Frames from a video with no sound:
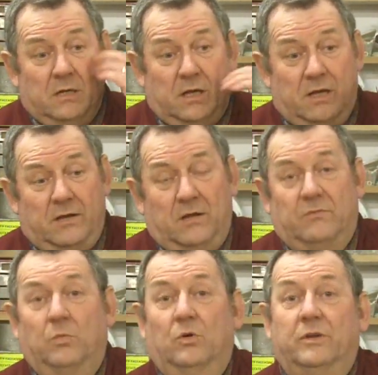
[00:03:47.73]

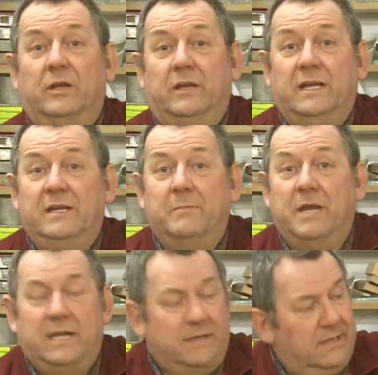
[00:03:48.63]
of wood in your
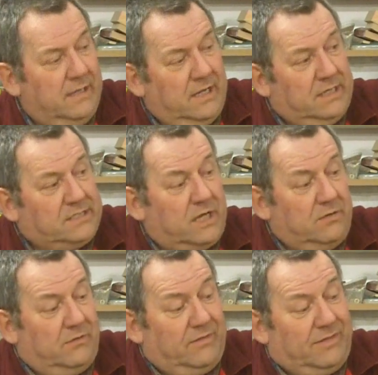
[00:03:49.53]
meat.
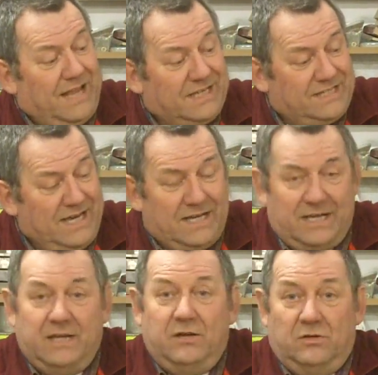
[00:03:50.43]
So that's it
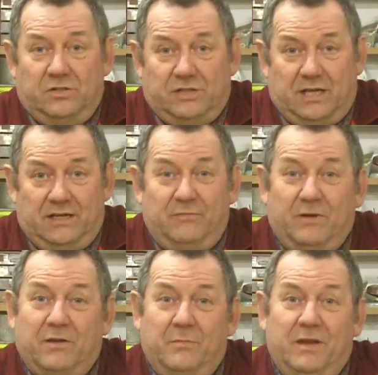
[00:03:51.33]
in a nutshell. If we
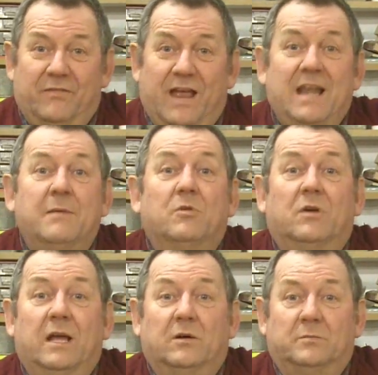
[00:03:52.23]
can be of any
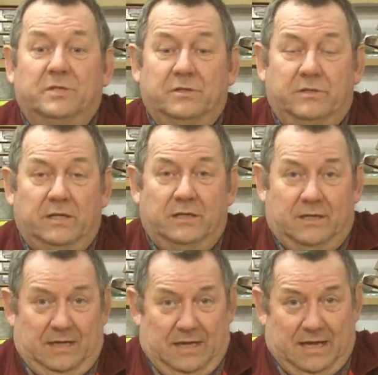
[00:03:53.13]
more help to you,
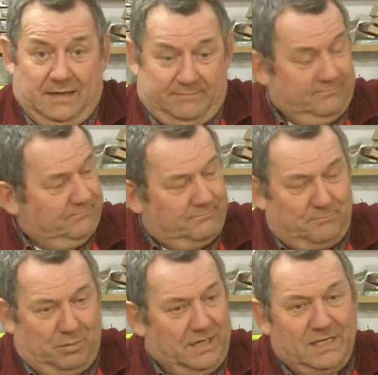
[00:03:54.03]

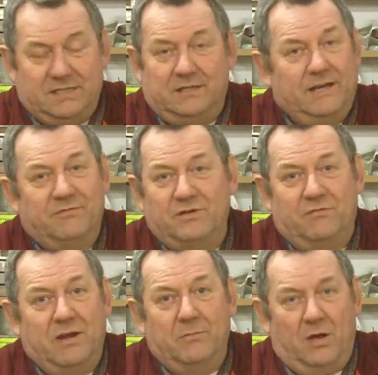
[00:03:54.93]
please give us a
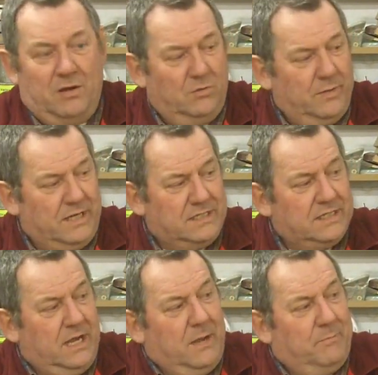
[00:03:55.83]
ring by all means.
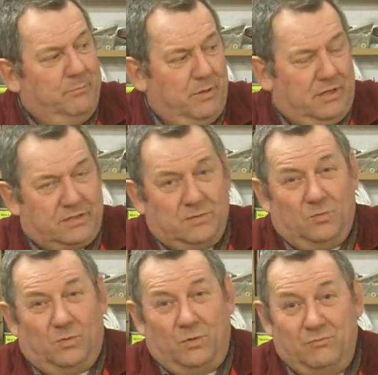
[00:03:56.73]
But
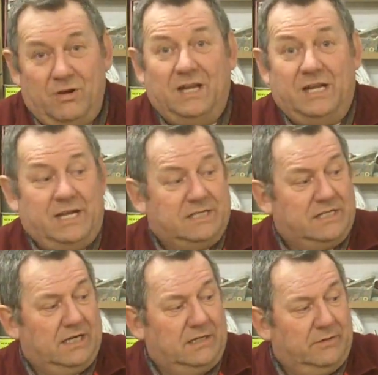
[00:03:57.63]
what we really need to
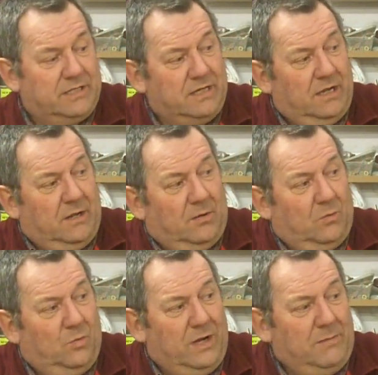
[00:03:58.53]
tell you is
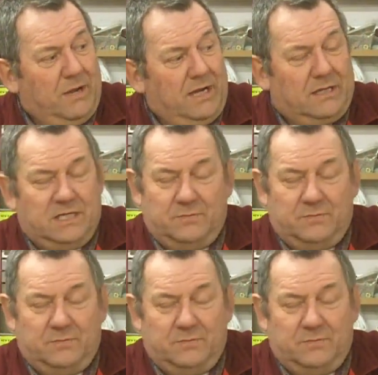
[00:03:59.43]
we make these